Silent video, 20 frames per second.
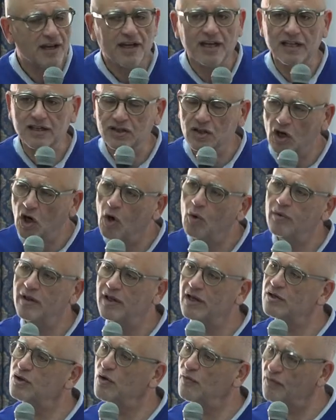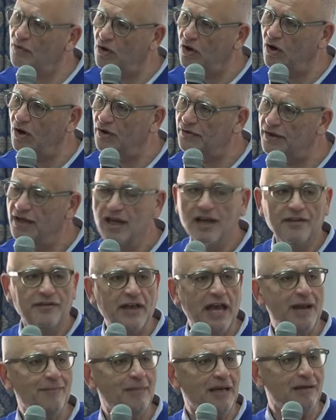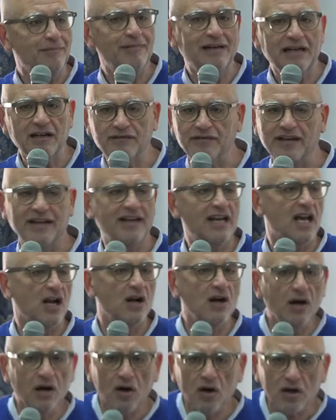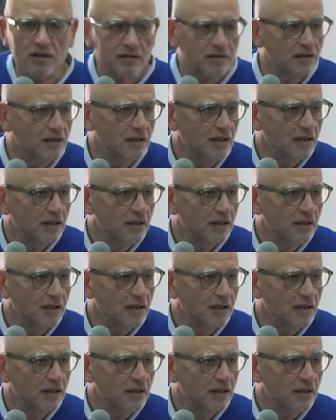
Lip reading: in the holiness of God. They may believe in a God.